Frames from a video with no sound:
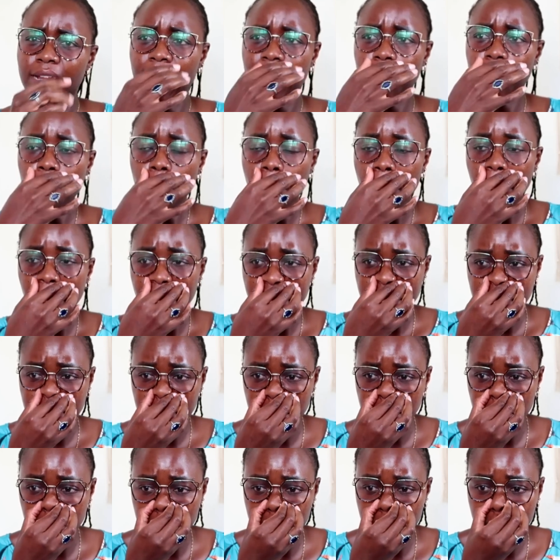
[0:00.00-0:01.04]
I want
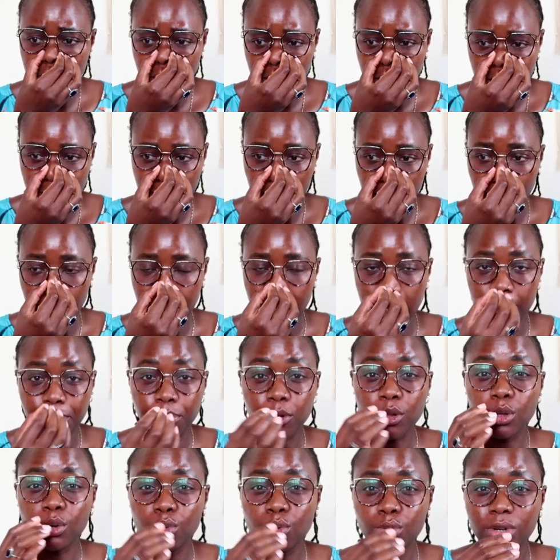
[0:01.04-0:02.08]
to meet a
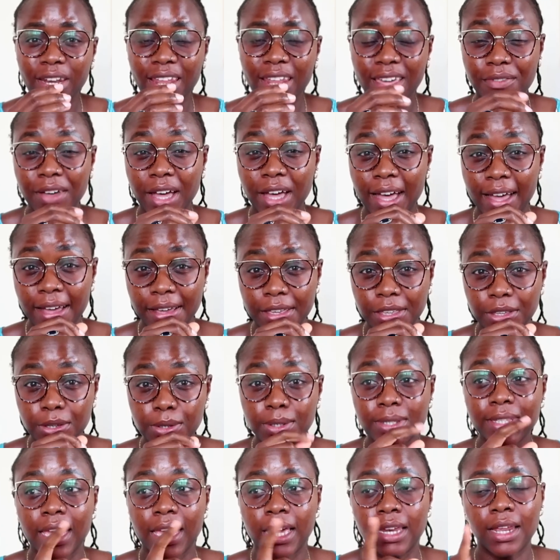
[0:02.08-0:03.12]
couple who never
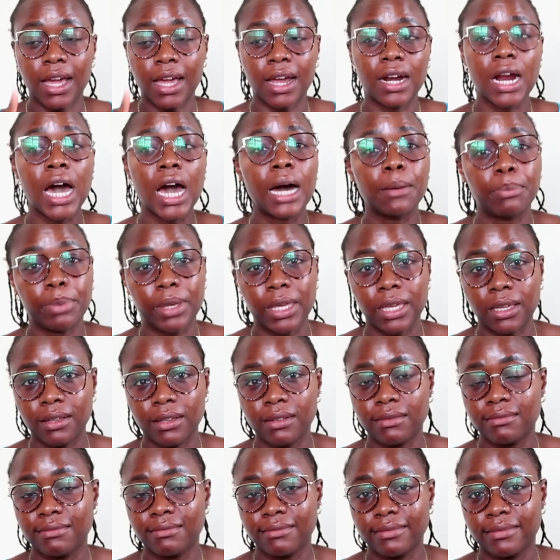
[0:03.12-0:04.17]
argues and are happy.